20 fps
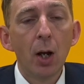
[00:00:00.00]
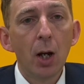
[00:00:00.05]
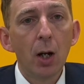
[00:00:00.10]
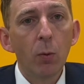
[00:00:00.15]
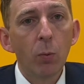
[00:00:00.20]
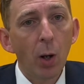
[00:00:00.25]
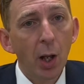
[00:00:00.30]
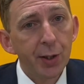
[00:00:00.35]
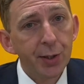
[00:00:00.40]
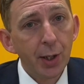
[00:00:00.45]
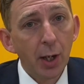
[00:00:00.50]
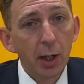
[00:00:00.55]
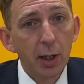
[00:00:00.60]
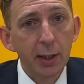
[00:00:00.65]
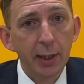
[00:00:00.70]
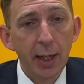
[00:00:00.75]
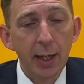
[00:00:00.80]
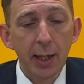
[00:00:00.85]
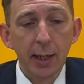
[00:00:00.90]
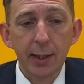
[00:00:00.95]
Whilst our
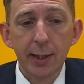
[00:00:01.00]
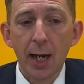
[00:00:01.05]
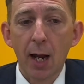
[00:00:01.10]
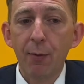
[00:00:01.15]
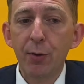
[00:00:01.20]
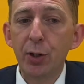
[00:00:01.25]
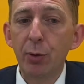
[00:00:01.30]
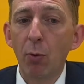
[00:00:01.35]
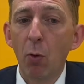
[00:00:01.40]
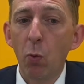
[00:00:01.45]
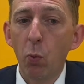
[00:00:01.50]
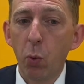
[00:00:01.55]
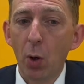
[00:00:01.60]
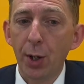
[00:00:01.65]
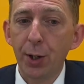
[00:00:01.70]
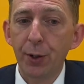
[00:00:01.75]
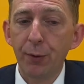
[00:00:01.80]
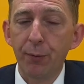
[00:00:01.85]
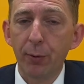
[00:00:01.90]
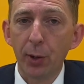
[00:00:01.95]
cleaning staff do a
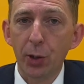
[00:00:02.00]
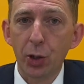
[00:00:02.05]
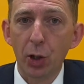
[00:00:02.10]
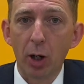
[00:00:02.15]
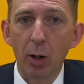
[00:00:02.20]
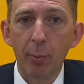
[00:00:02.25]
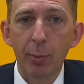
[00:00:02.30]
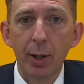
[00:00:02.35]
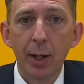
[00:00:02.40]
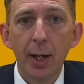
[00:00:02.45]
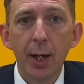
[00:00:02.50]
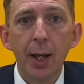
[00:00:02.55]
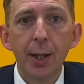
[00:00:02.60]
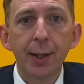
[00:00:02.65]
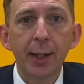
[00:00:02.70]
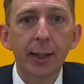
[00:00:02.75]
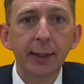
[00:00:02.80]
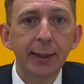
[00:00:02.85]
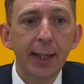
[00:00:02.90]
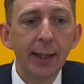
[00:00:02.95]
wonderful job,
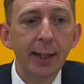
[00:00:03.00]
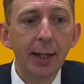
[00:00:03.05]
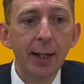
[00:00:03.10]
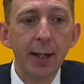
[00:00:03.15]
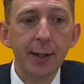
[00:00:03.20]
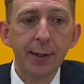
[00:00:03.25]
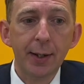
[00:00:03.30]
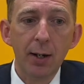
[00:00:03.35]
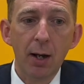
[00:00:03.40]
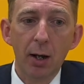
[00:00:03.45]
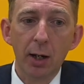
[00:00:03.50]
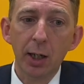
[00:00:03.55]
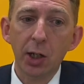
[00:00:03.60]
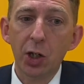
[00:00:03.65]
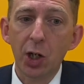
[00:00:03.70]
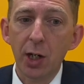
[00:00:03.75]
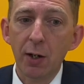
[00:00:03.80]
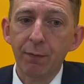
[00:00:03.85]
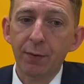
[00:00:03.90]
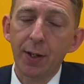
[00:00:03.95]
the cleanliness and
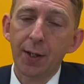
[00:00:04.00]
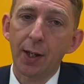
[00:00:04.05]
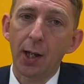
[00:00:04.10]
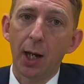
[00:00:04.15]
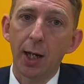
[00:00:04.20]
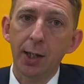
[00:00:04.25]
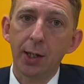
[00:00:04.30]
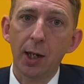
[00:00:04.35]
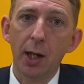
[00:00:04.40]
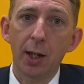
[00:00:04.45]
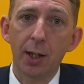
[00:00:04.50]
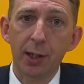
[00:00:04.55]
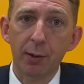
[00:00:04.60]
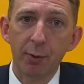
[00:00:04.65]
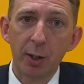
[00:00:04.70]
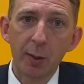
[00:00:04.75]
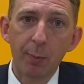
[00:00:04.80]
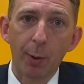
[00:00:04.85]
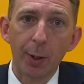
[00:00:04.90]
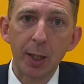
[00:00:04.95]
hygiene of the site is the
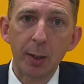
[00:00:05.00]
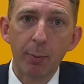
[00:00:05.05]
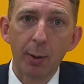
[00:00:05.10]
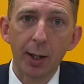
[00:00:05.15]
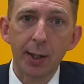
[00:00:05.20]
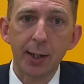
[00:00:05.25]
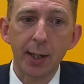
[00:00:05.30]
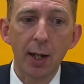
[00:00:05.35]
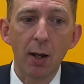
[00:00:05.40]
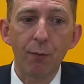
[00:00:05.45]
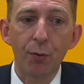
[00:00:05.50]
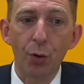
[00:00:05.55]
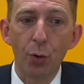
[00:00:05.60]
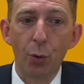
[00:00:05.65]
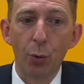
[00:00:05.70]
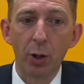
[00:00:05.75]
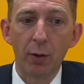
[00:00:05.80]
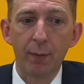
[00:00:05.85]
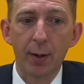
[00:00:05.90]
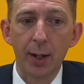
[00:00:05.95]
responsibility of
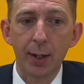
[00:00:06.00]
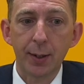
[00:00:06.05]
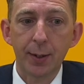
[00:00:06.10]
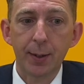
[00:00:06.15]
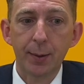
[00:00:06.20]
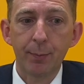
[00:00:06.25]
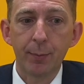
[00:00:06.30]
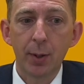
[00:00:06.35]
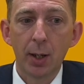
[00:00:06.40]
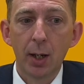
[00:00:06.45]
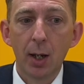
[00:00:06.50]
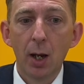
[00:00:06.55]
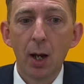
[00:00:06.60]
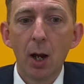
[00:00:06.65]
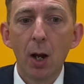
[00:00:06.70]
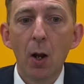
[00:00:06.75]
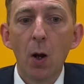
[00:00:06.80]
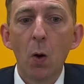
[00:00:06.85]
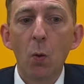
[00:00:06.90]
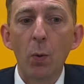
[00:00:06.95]
all of us.
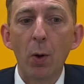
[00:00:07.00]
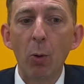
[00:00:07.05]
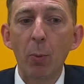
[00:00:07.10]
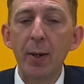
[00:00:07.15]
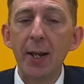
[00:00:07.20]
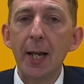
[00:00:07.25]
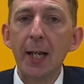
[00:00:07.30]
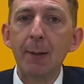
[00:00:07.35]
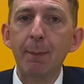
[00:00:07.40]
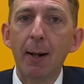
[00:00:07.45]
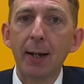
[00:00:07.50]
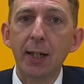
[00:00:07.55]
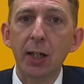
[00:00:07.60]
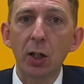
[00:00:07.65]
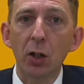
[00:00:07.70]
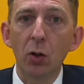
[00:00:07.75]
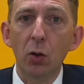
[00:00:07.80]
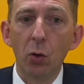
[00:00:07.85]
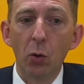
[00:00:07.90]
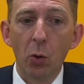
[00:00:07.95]
We will be
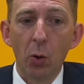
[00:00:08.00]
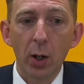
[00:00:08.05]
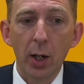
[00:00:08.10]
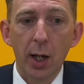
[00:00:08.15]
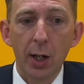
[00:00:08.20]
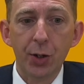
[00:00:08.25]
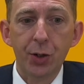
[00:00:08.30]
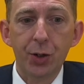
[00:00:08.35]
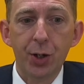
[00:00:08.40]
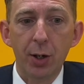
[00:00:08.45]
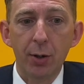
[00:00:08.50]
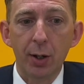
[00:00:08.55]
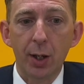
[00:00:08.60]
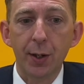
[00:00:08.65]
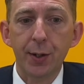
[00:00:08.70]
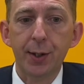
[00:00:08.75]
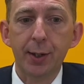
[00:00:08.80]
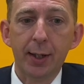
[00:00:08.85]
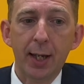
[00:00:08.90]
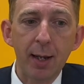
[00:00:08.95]
expecting all our
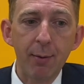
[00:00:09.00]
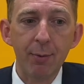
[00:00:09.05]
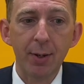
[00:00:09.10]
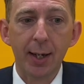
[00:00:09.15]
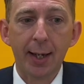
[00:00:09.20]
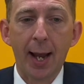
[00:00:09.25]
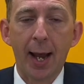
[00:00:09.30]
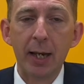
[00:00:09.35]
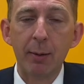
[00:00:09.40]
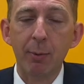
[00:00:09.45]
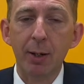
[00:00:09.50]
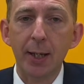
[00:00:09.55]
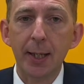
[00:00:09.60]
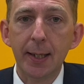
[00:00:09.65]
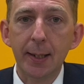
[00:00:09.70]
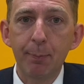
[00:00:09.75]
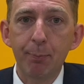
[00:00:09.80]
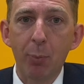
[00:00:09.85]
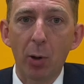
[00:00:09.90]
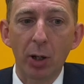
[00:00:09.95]
students to keep the academy
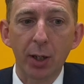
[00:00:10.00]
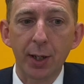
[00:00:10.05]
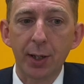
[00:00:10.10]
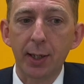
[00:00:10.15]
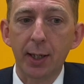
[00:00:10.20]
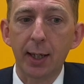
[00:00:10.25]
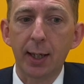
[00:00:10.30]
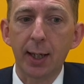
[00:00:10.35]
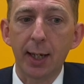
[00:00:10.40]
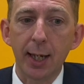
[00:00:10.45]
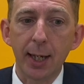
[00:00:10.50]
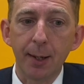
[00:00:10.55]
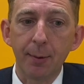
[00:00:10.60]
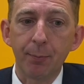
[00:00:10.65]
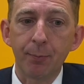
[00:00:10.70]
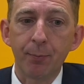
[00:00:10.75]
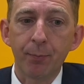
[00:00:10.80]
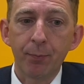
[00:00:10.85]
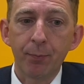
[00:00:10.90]
spotlessly clean.